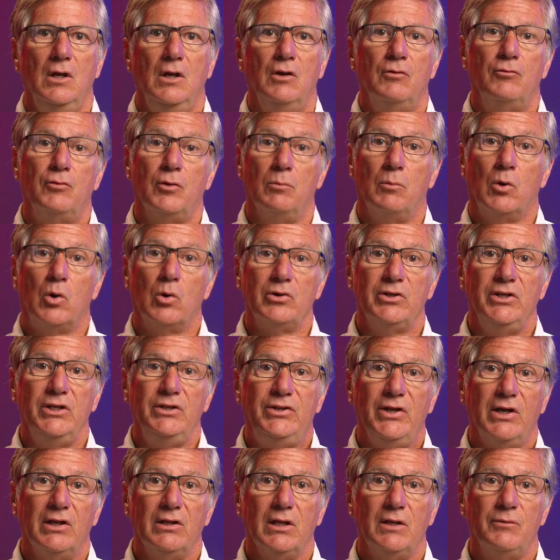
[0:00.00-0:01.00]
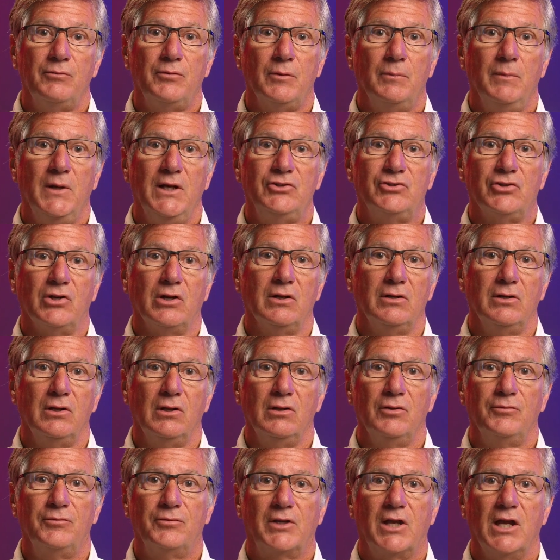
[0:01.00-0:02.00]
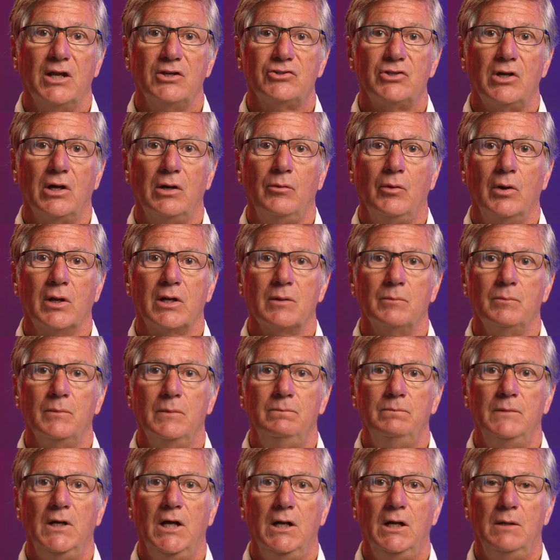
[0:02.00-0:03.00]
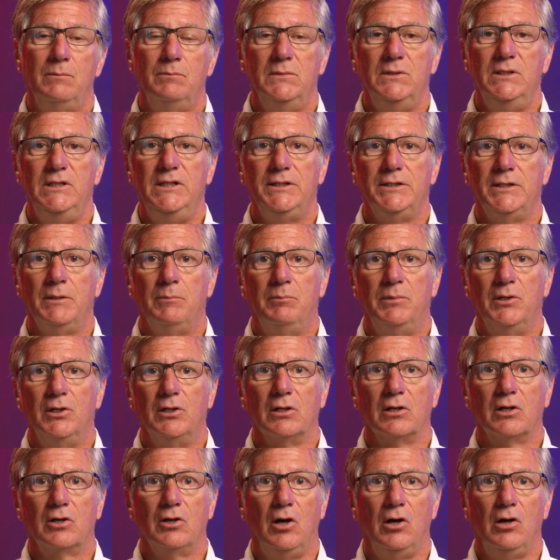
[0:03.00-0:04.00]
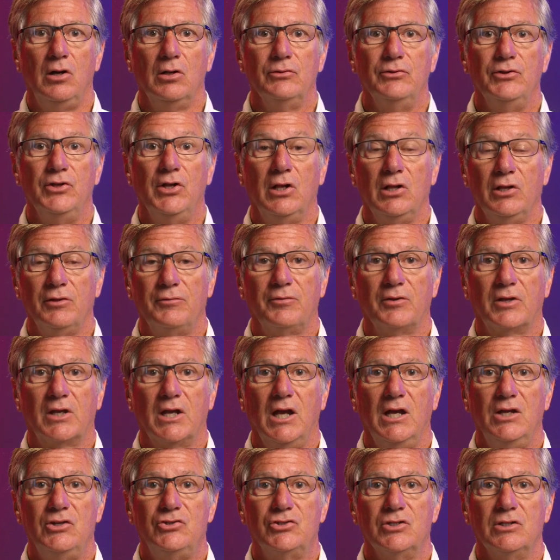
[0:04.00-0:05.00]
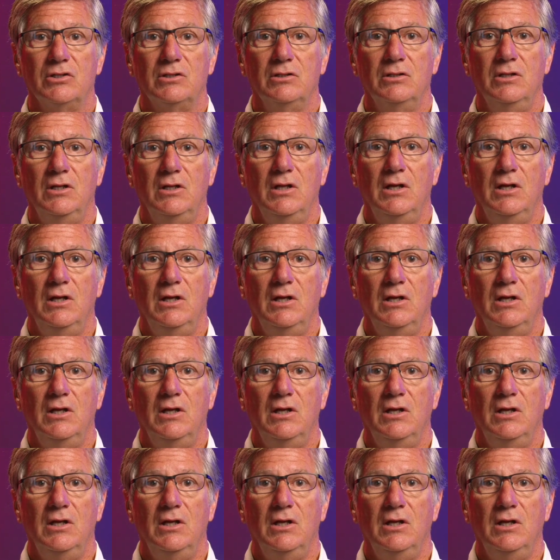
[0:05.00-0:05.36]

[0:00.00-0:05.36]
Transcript: For more detailed information on nullification, I recommend a book called Nullification: